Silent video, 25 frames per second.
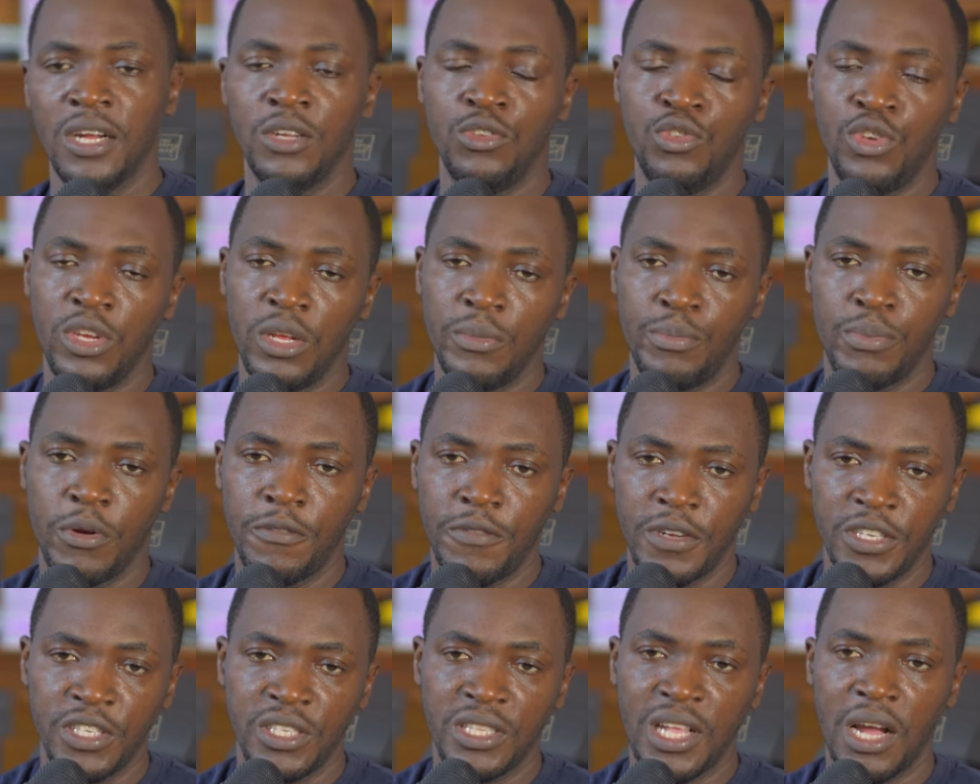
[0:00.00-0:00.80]
doing
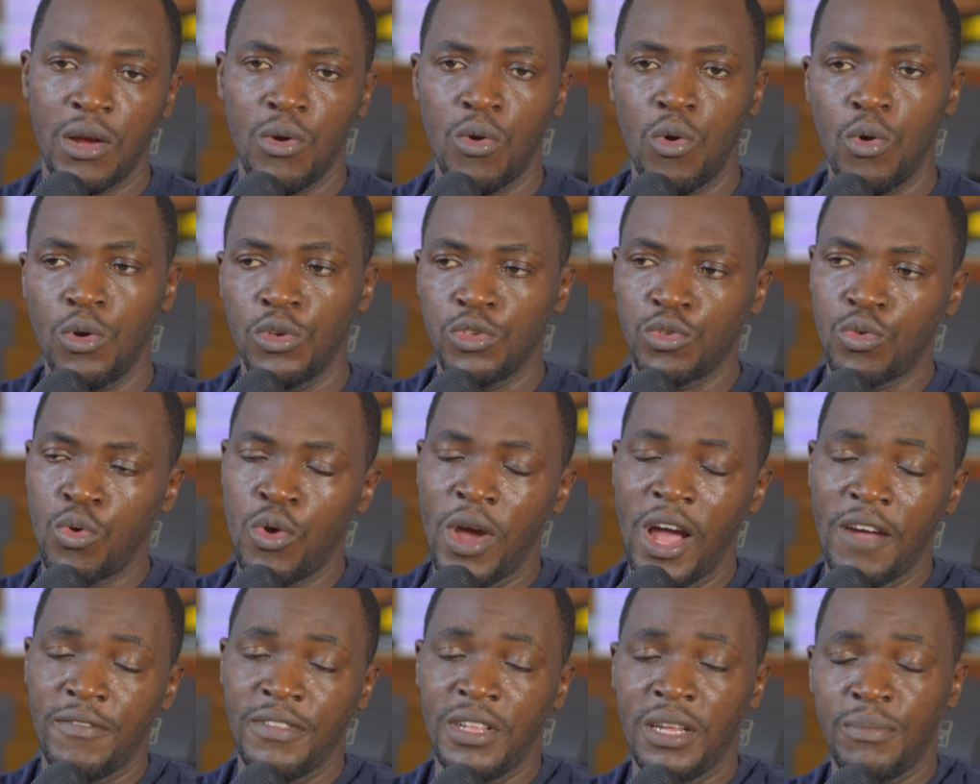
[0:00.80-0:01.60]
professional course or
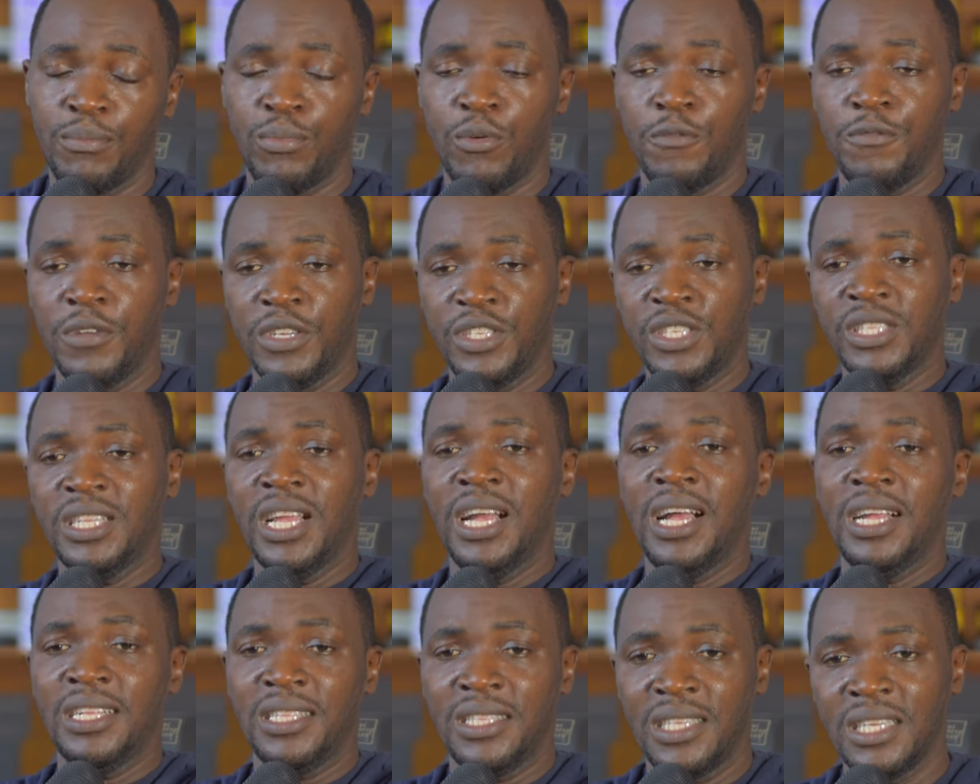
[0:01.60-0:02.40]
having a
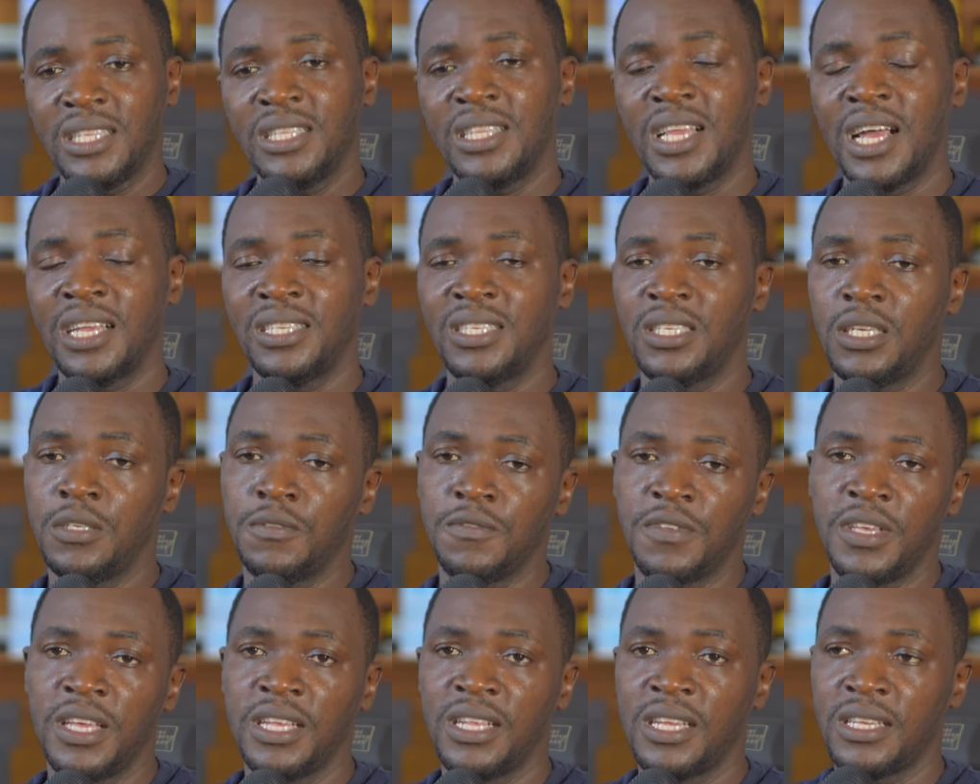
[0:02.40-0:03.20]
professional digital
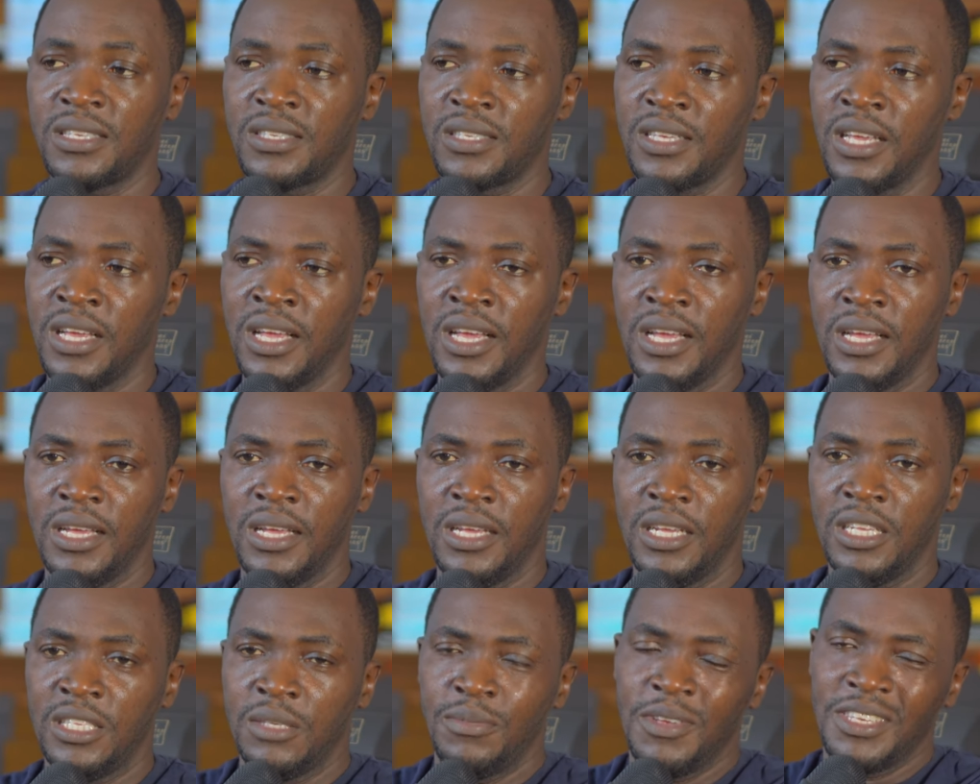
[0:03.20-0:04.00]
certificate is
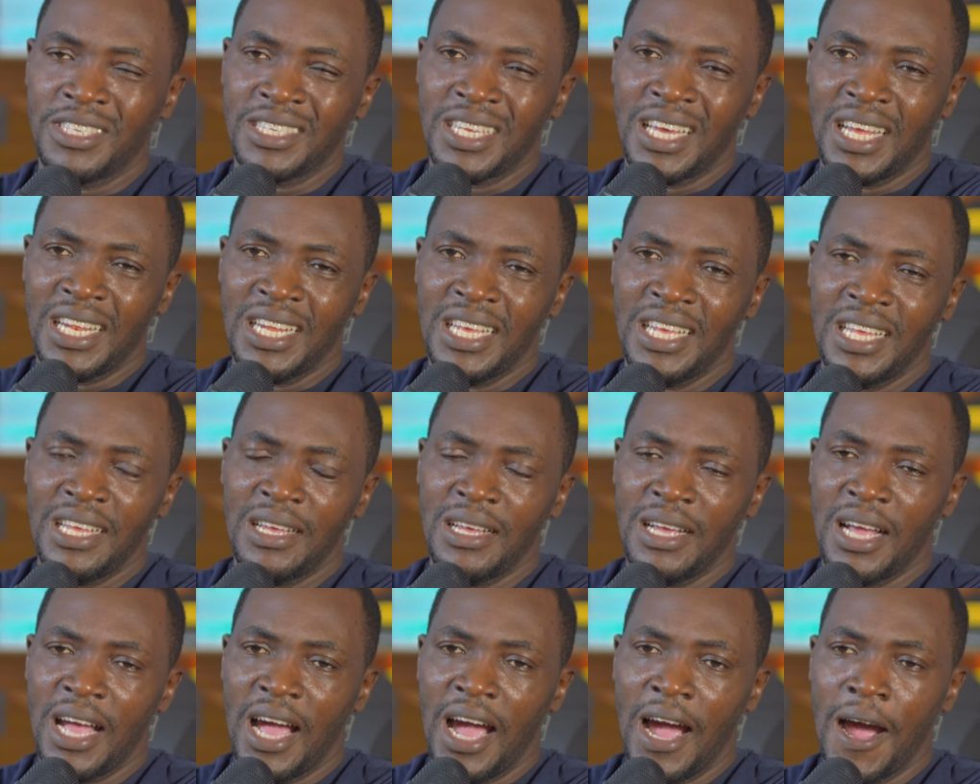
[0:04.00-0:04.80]
it's
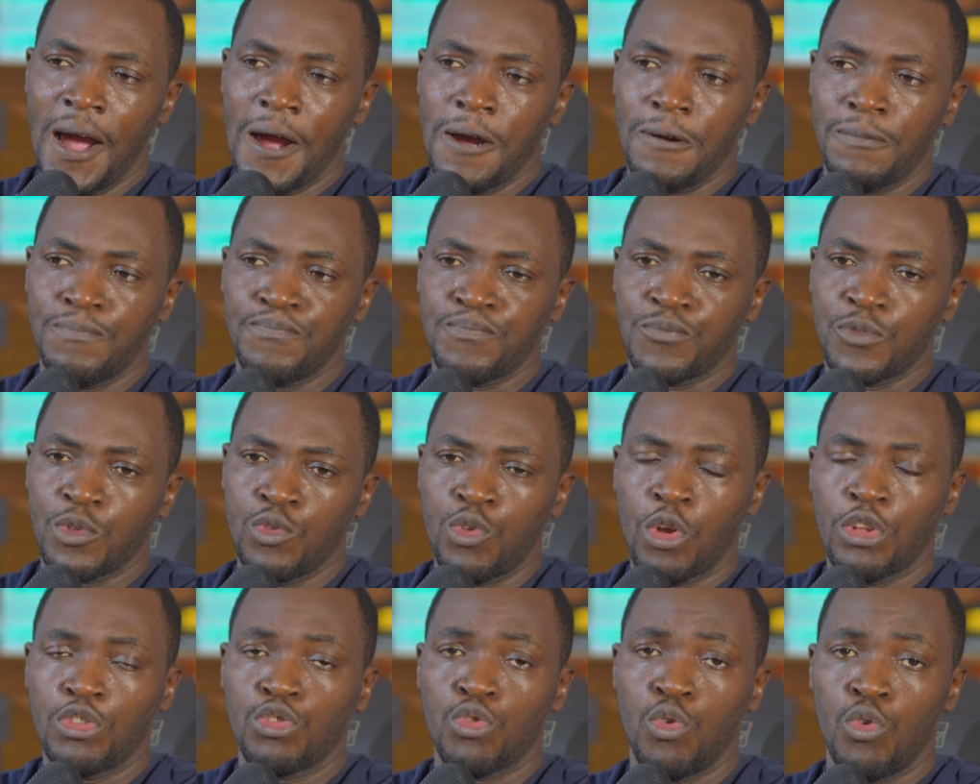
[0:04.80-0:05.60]
basically
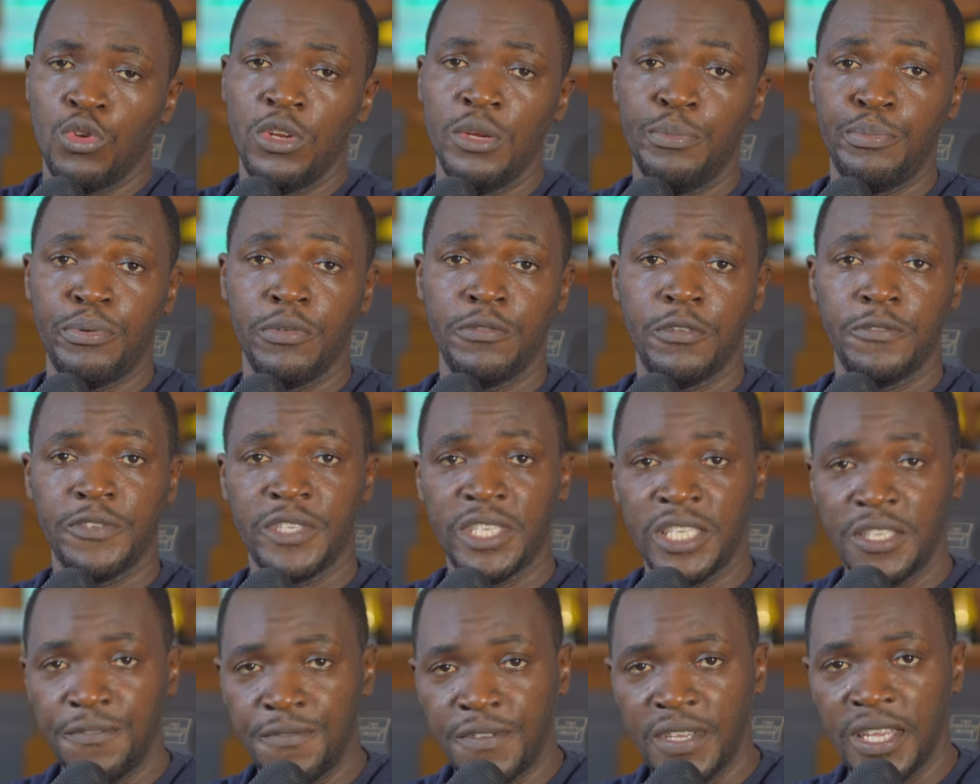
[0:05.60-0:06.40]
not only proof of
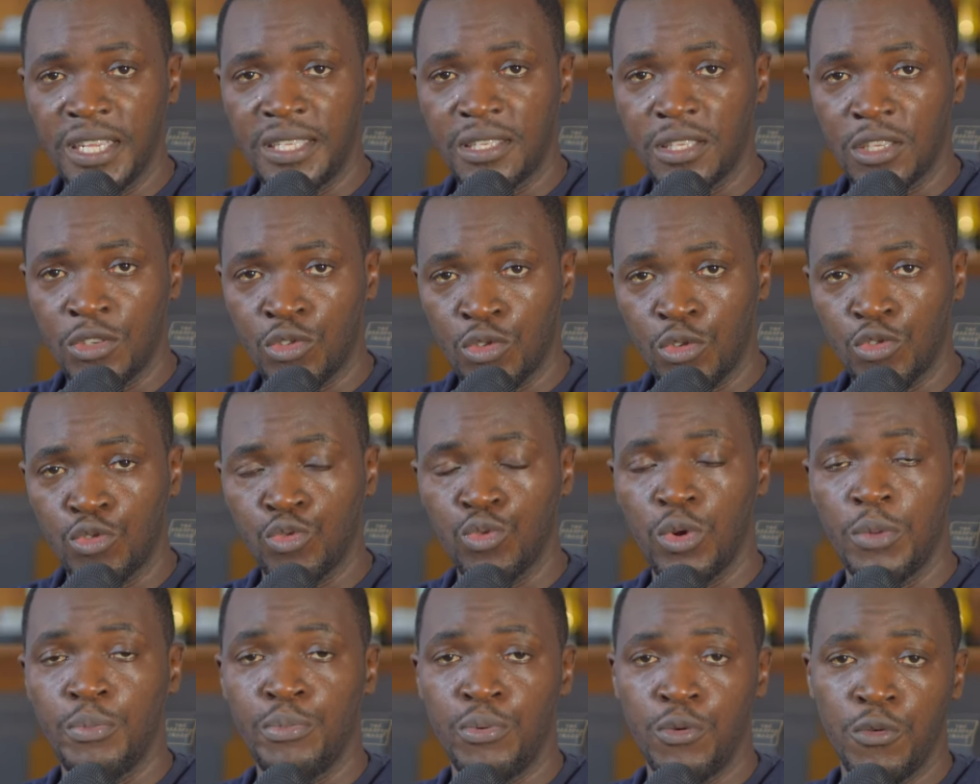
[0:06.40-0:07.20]
certificates, it's
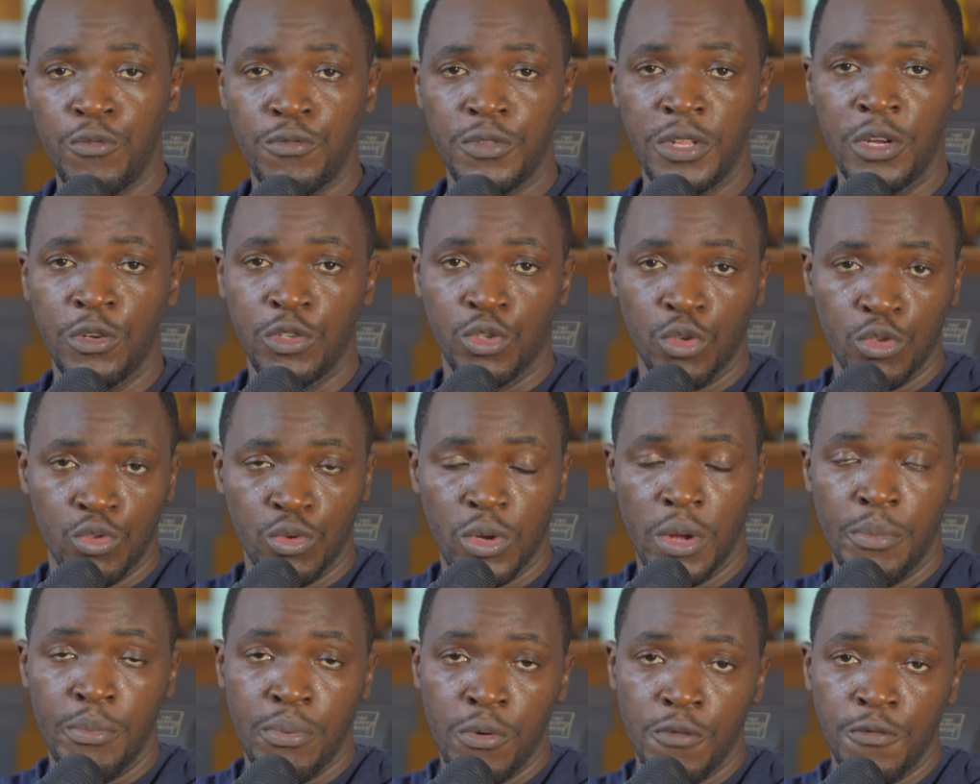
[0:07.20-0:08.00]
also a proof, there is
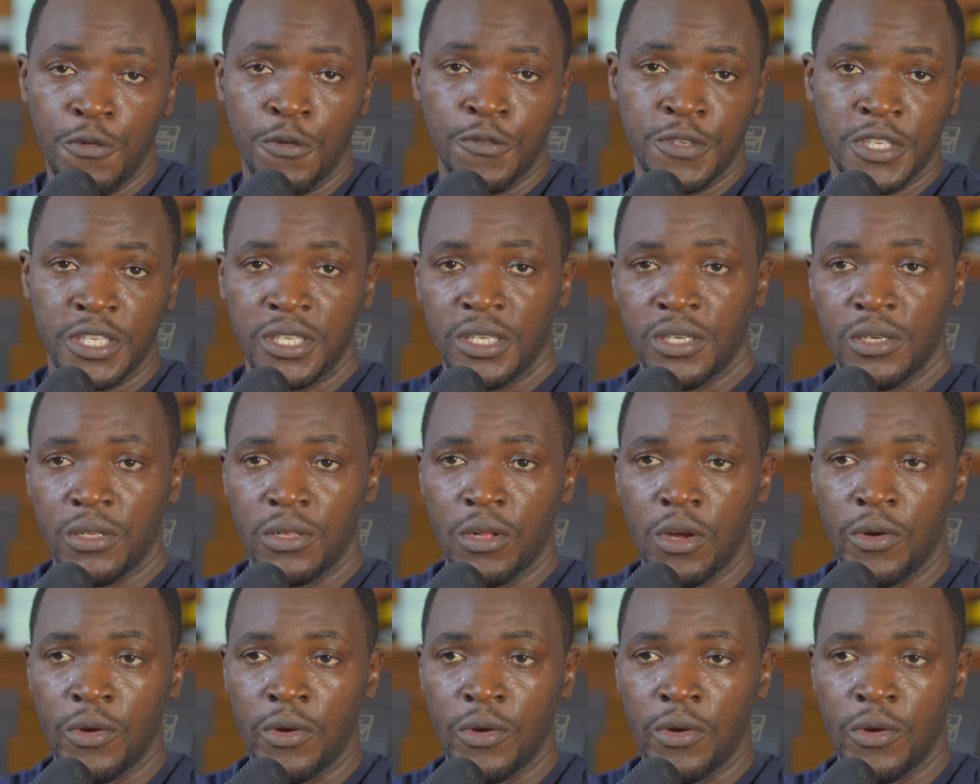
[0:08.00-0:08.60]
also a proof of skill.